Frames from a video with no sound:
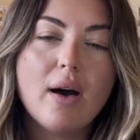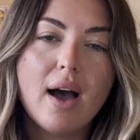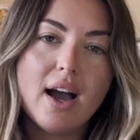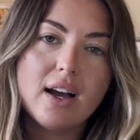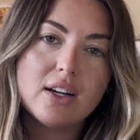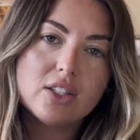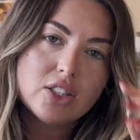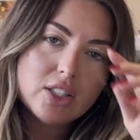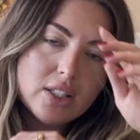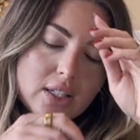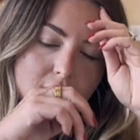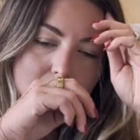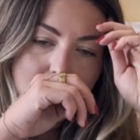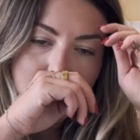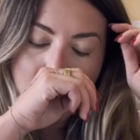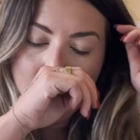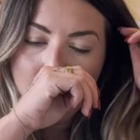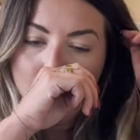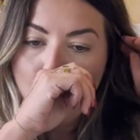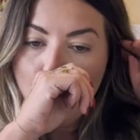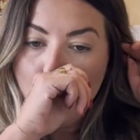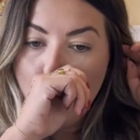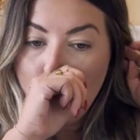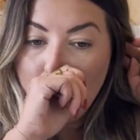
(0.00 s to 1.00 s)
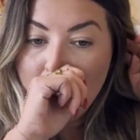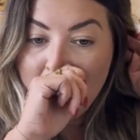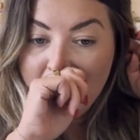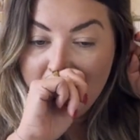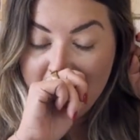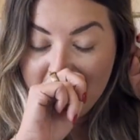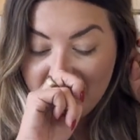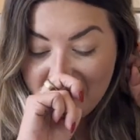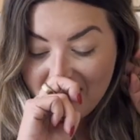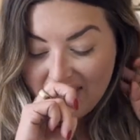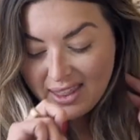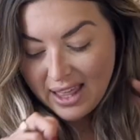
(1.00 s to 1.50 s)
actually know
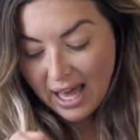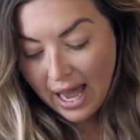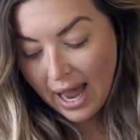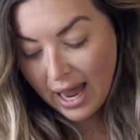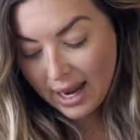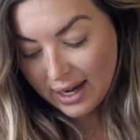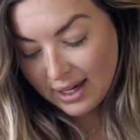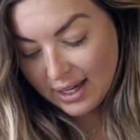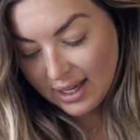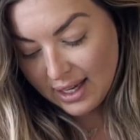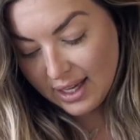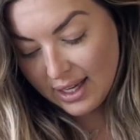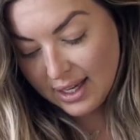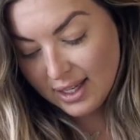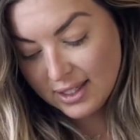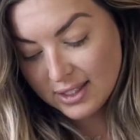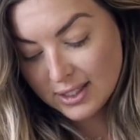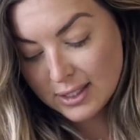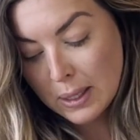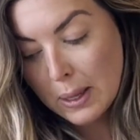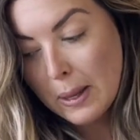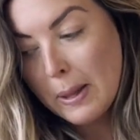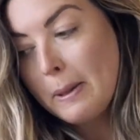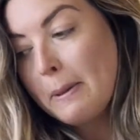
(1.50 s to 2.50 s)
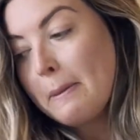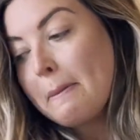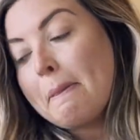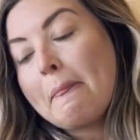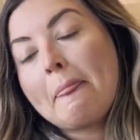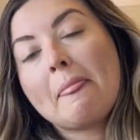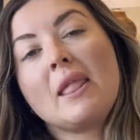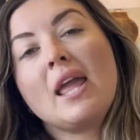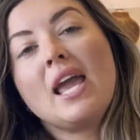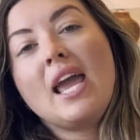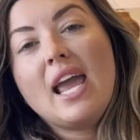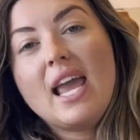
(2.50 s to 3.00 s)
if that is
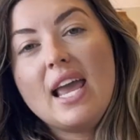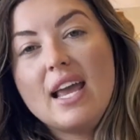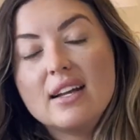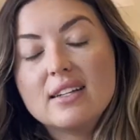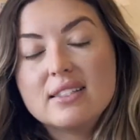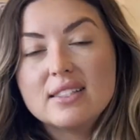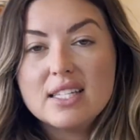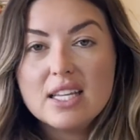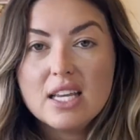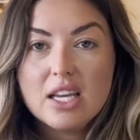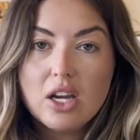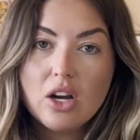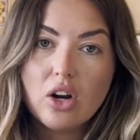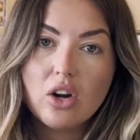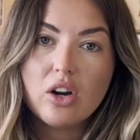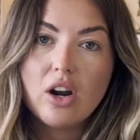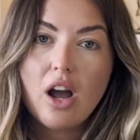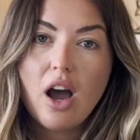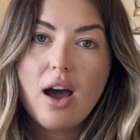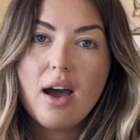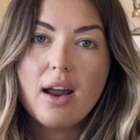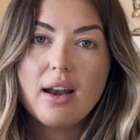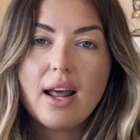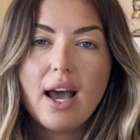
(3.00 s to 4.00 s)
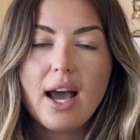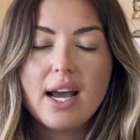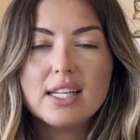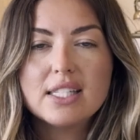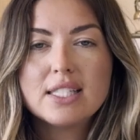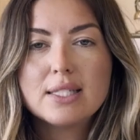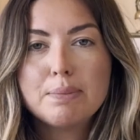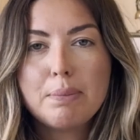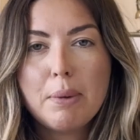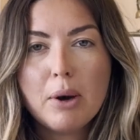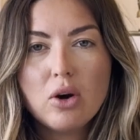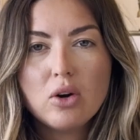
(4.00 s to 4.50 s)
antique or not. I
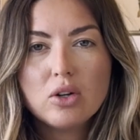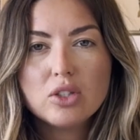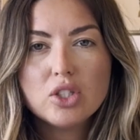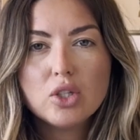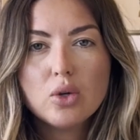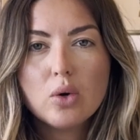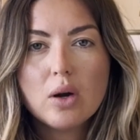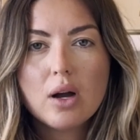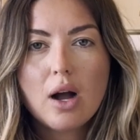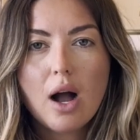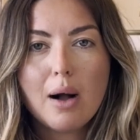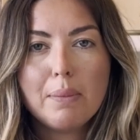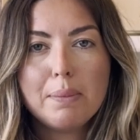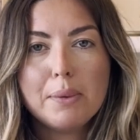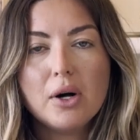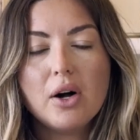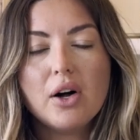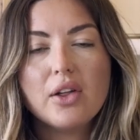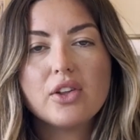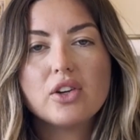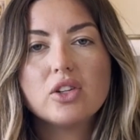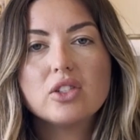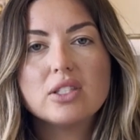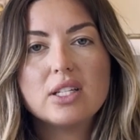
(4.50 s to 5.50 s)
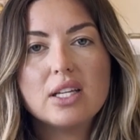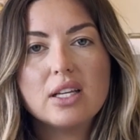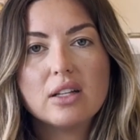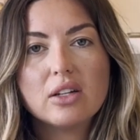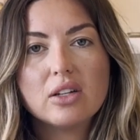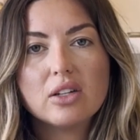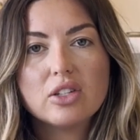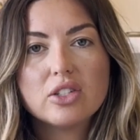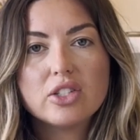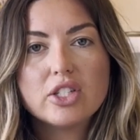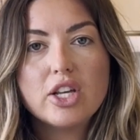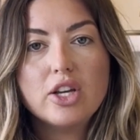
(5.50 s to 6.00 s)
spoke to a couple other
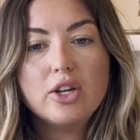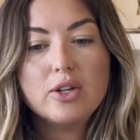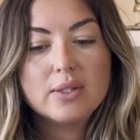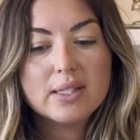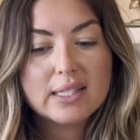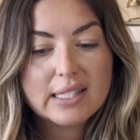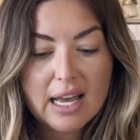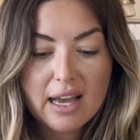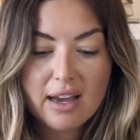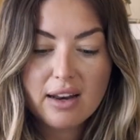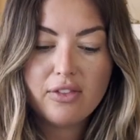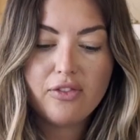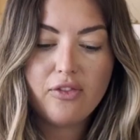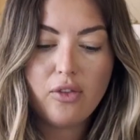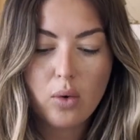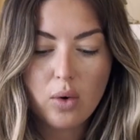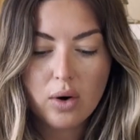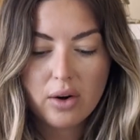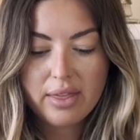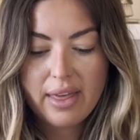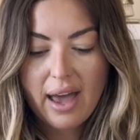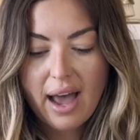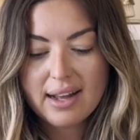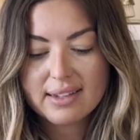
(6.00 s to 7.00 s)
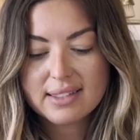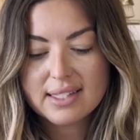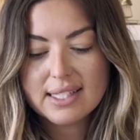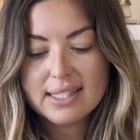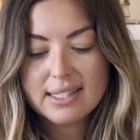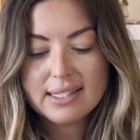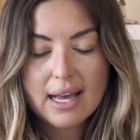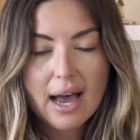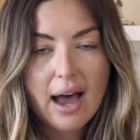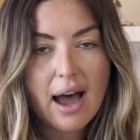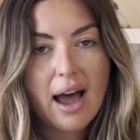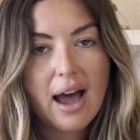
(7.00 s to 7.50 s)
dealers who said for that
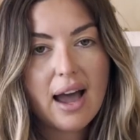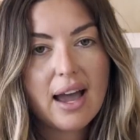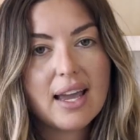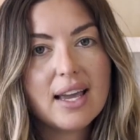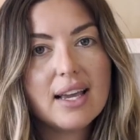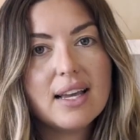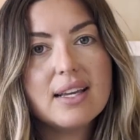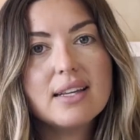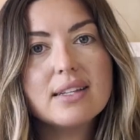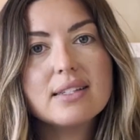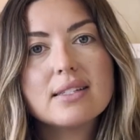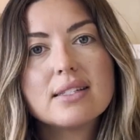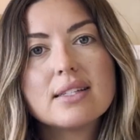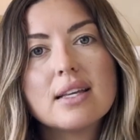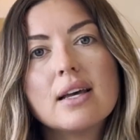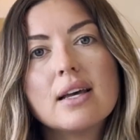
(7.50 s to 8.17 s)
size,